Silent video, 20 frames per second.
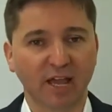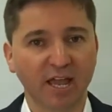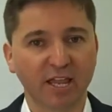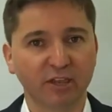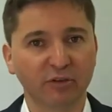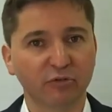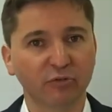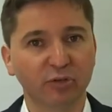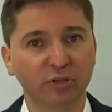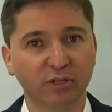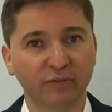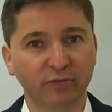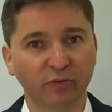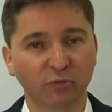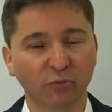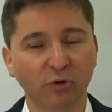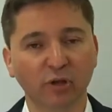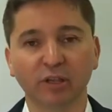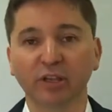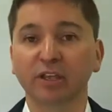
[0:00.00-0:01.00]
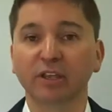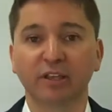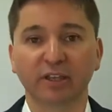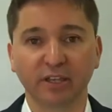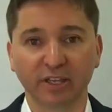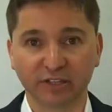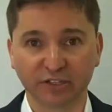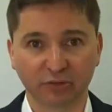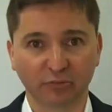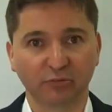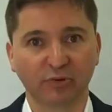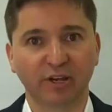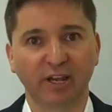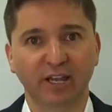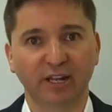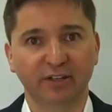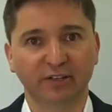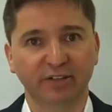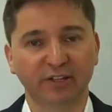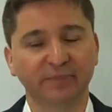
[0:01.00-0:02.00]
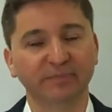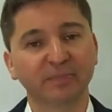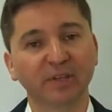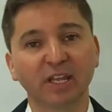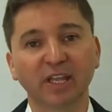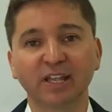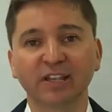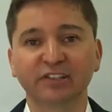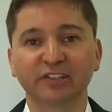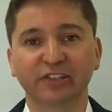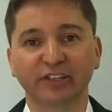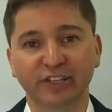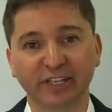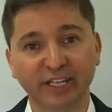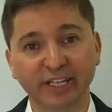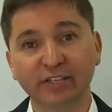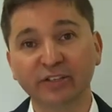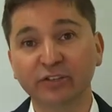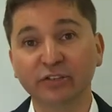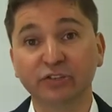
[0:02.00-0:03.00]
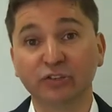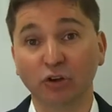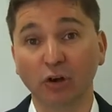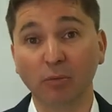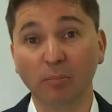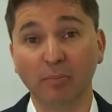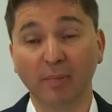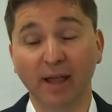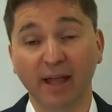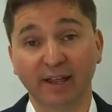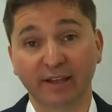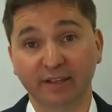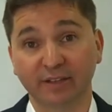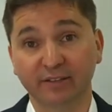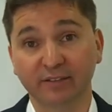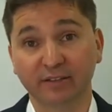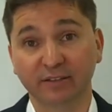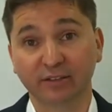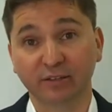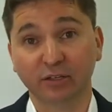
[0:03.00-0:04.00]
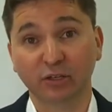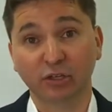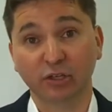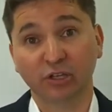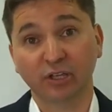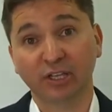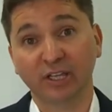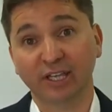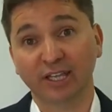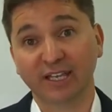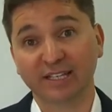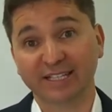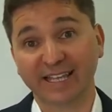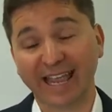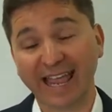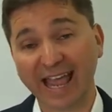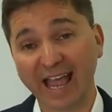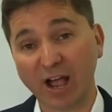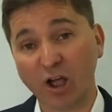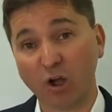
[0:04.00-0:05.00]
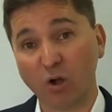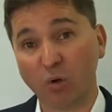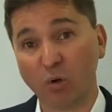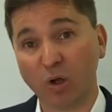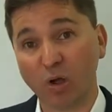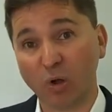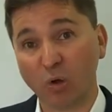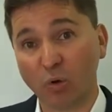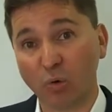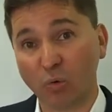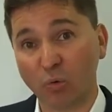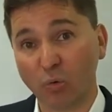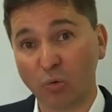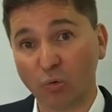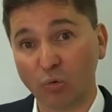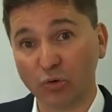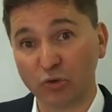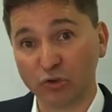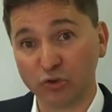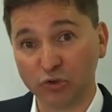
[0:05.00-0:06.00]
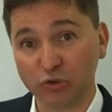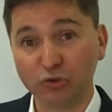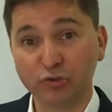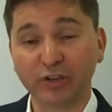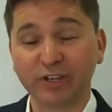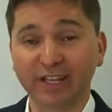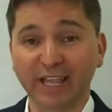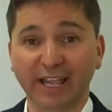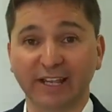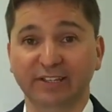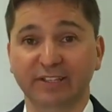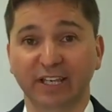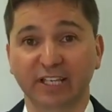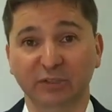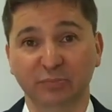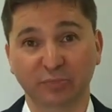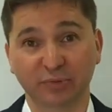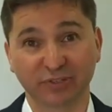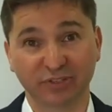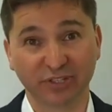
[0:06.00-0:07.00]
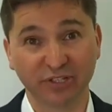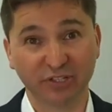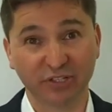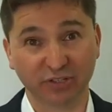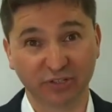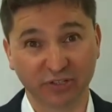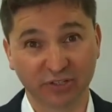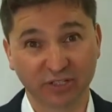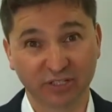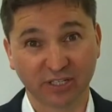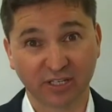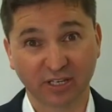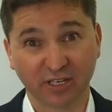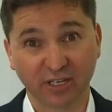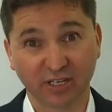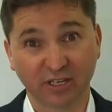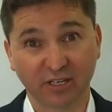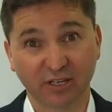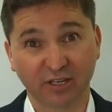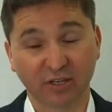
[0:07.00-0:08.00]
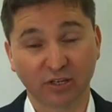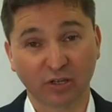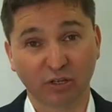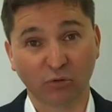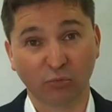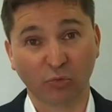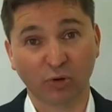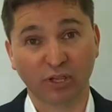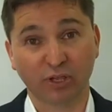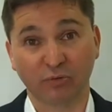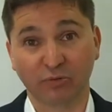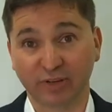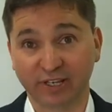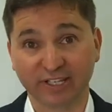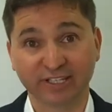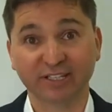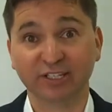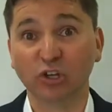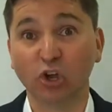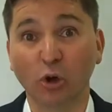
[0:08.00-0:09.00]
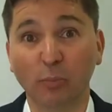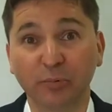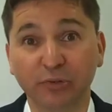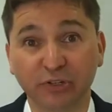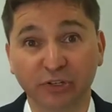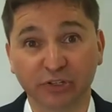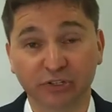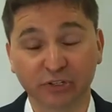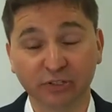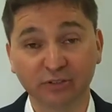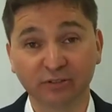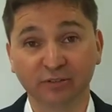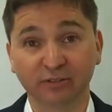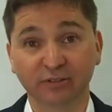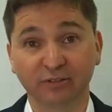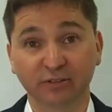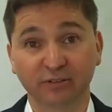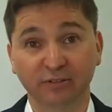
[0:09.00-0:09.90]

Argue with it if you want, it's a reality. So the hidden job market is how you can access positions where there isn't competition,